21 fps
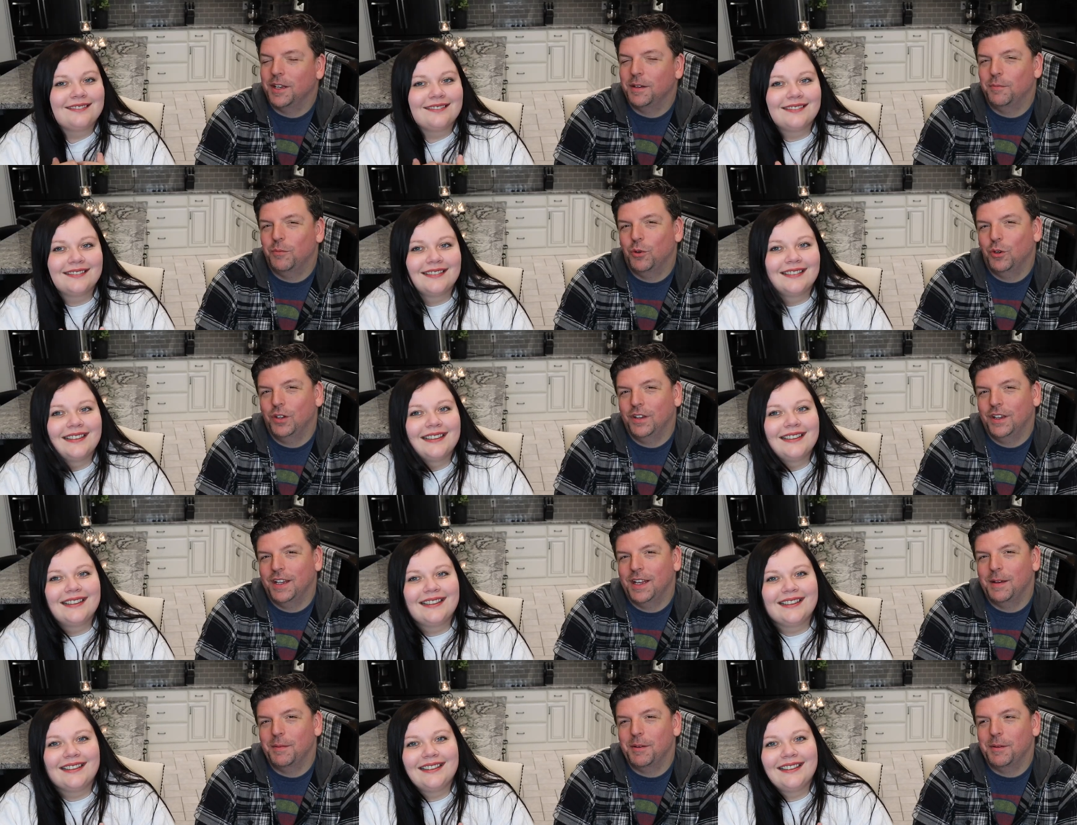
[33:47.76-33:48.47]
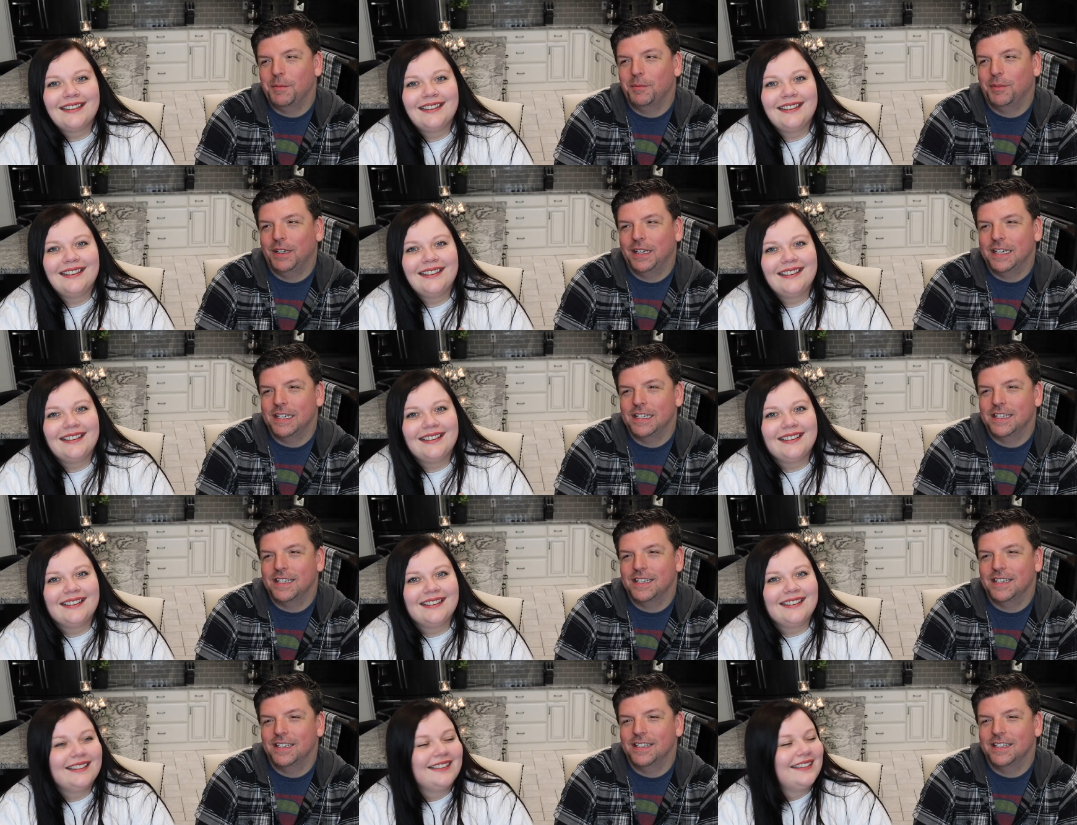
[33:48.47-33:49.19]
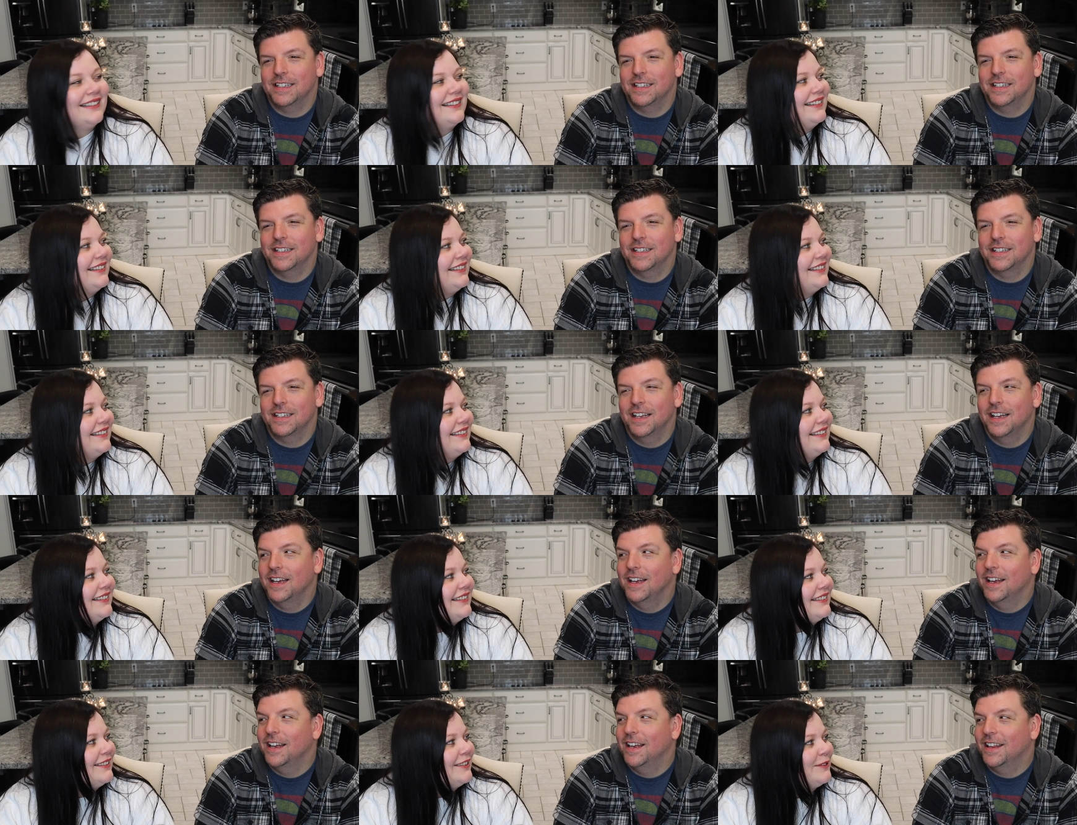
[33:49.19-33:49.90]
Speaker 1: can put them in places
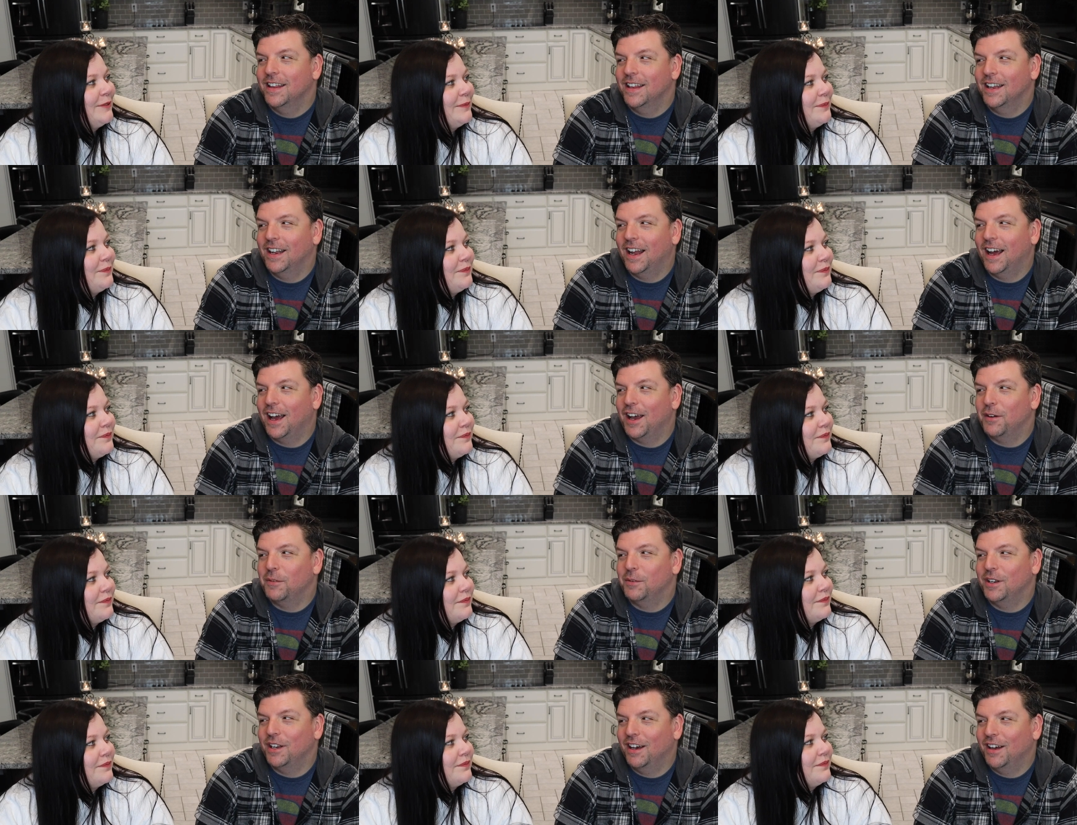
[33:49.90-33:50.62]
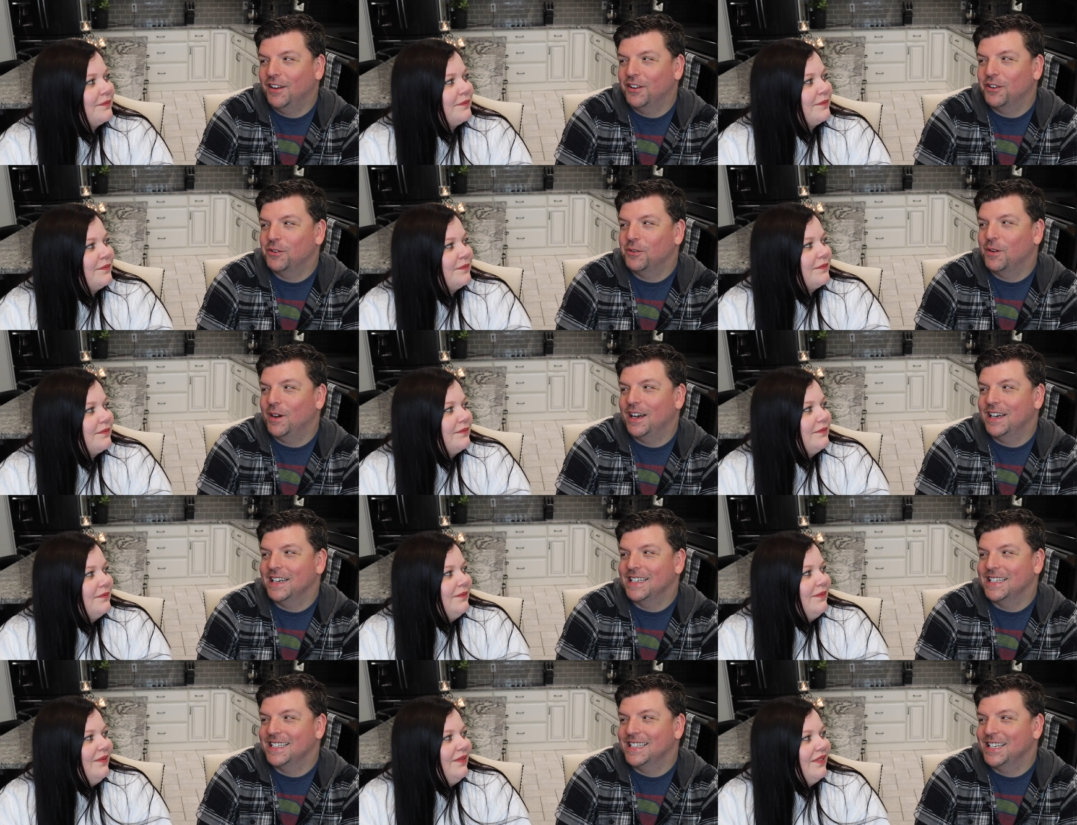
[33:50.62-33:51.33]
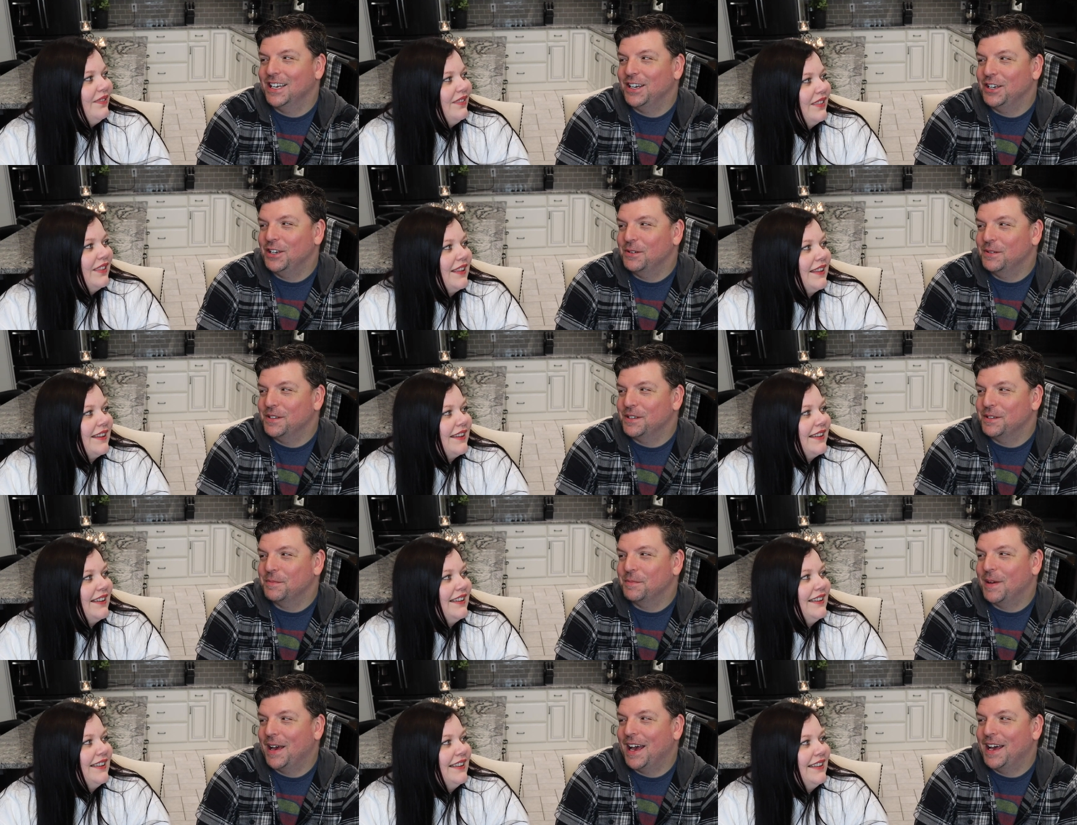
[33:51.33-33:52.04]
that I would otherwise tell you
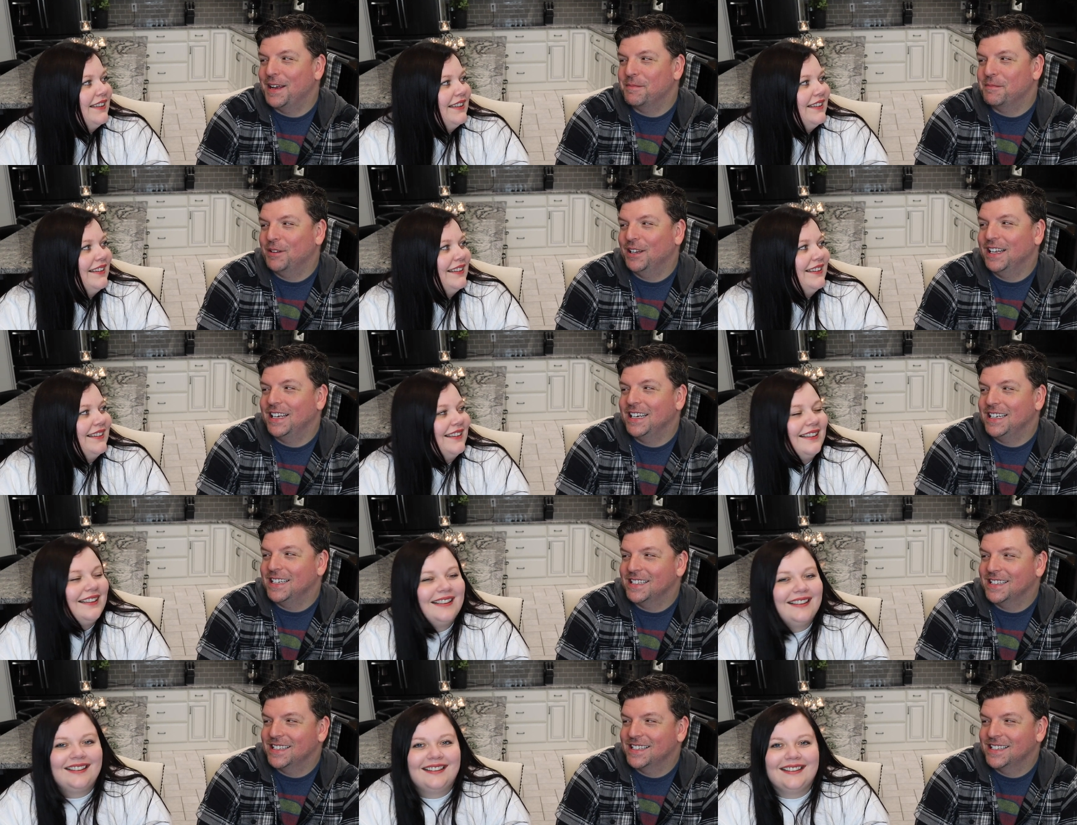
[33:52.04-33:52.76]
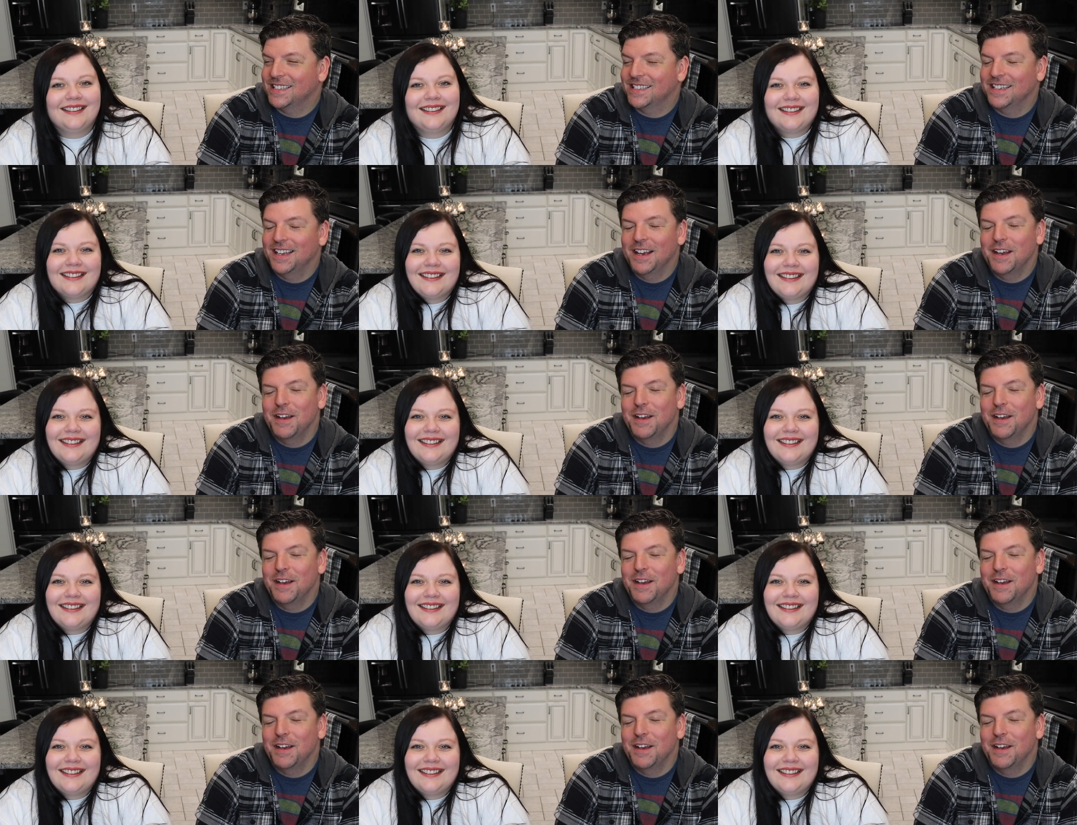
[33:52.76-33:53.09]
is a bad place.